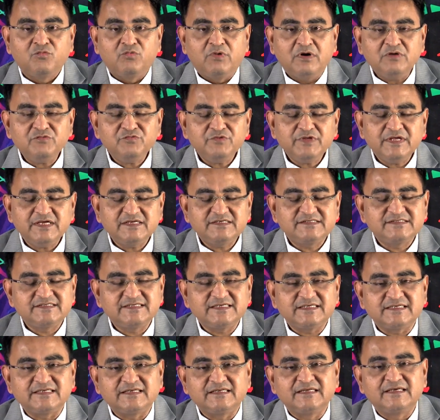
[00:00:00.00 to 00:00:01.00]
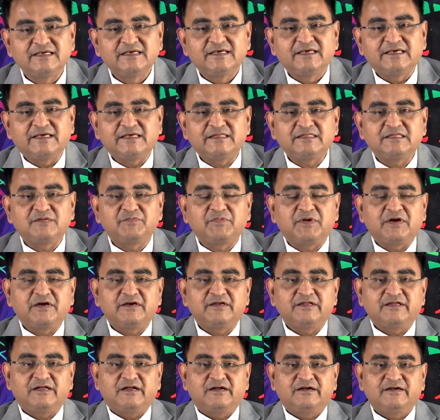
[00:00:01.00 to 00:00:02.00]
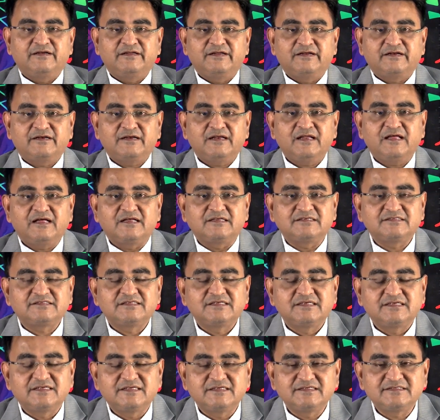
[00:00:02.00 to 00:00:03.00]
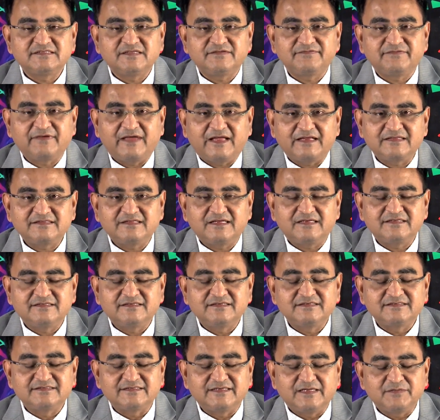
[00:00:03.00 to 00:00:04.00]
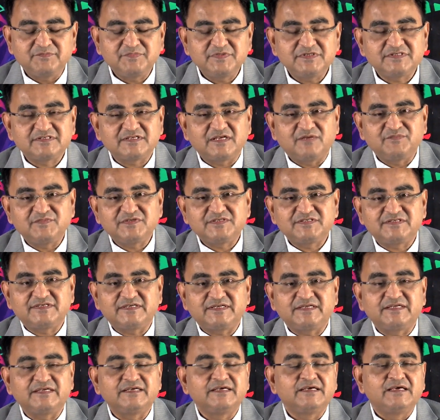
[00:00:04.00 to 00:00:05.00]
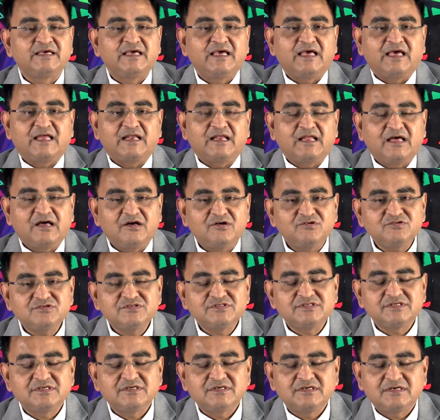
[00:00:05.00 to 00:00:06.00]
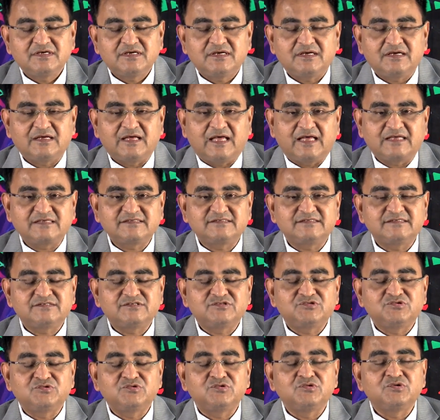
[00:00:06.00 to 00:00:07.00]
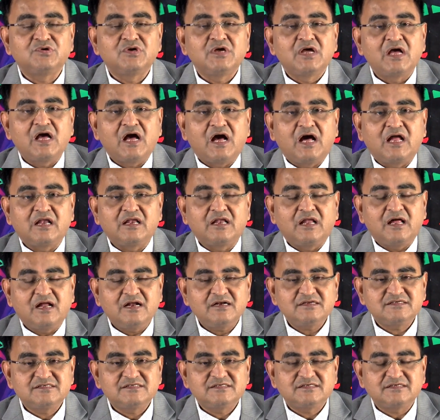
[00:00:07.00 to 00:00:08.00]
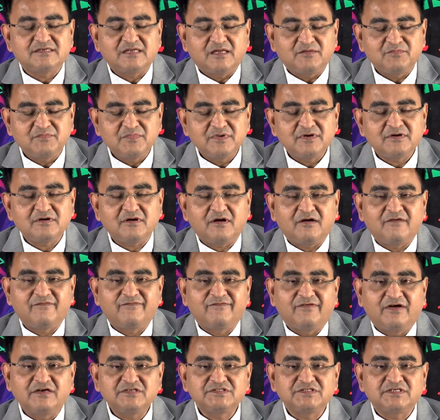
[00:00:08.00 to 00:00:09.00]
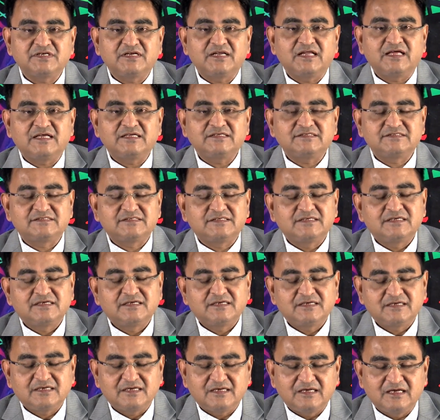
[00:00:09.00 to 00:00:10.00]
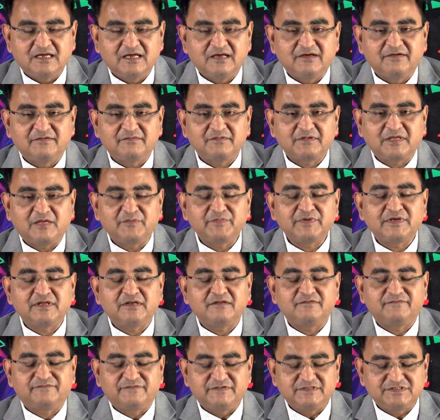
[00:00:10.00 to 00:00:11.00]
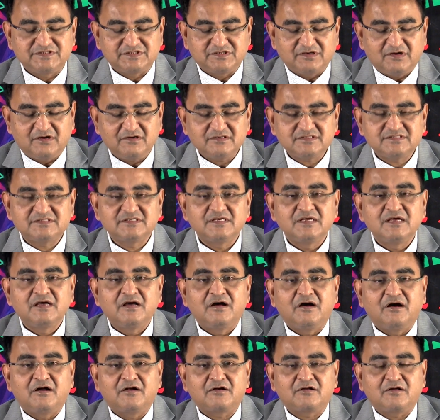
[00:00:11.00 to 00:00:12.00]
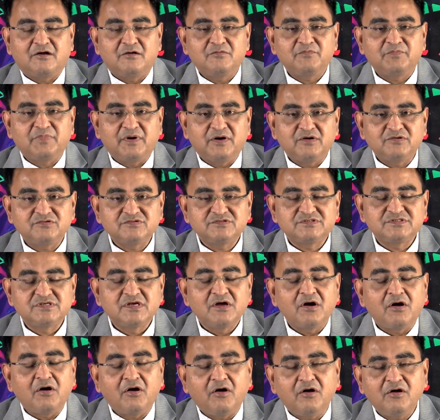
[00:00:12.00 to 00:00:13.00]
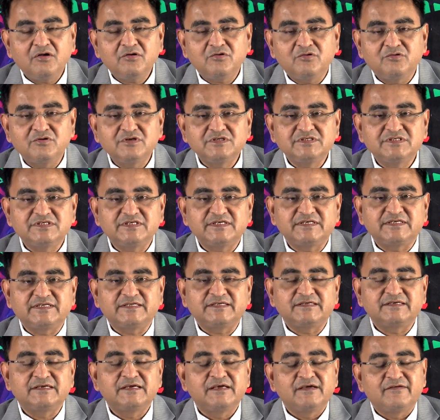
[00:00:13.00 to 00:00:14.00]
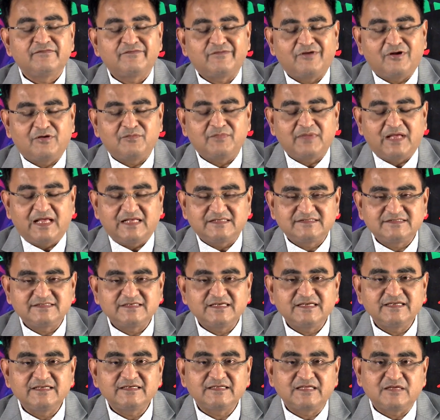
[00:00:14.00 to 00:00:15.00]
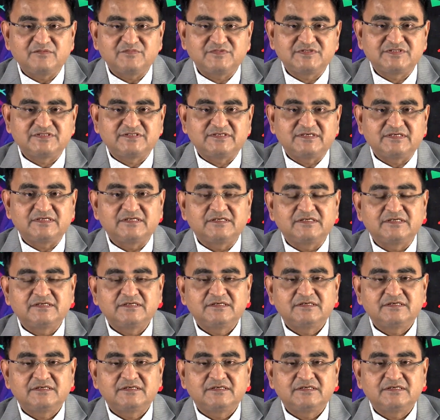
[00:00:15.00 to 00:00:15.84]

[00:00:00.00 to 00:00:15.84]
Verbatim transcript: what we had seen in the earlier class is the fact that this Reppe chemistry allows uh, access to a large number of functionalized uh, chemical feedstocks or compounds all originating from acetylene chemistry.